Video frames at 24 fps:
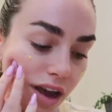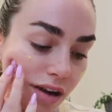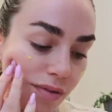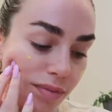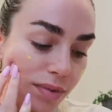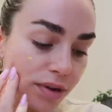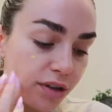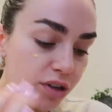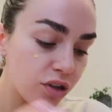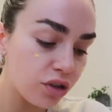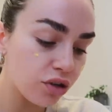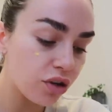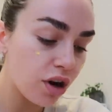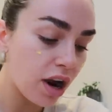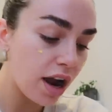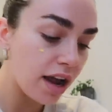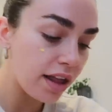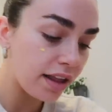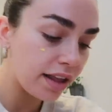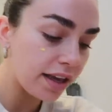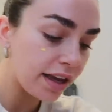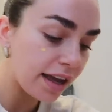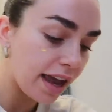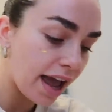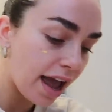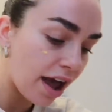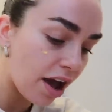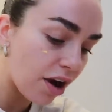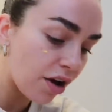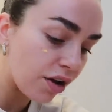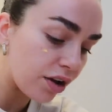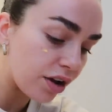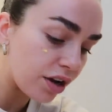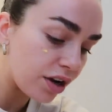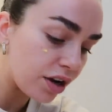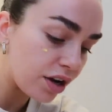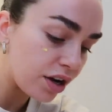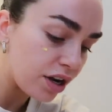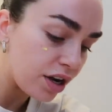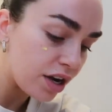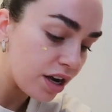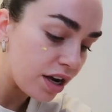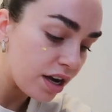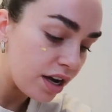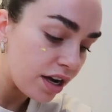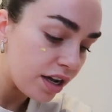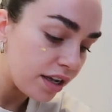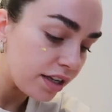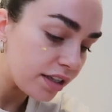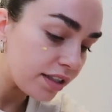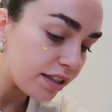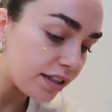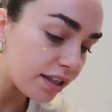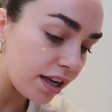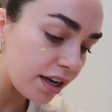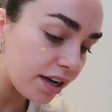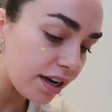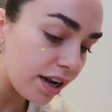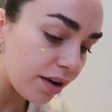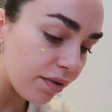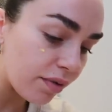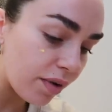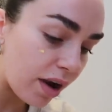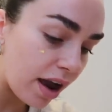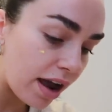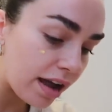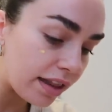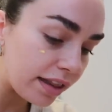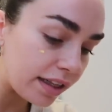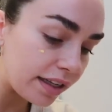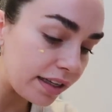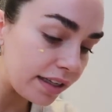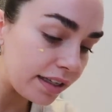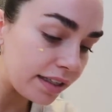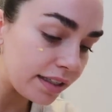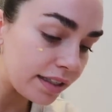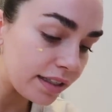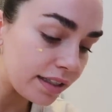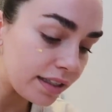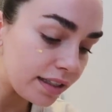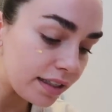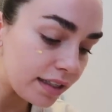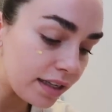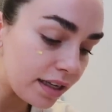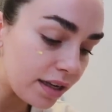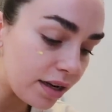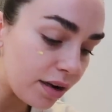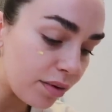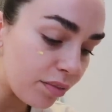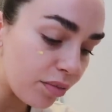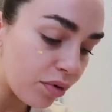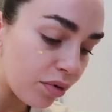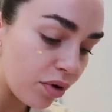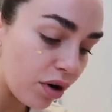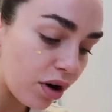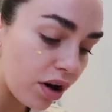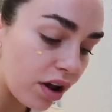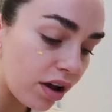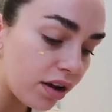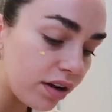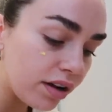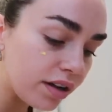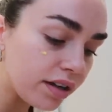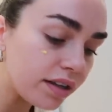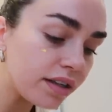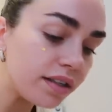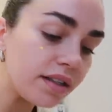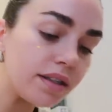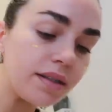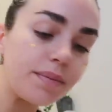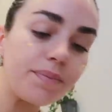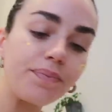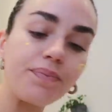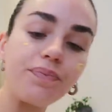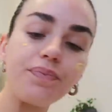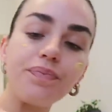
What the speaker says: I've been trialing out Sunday Riley's products.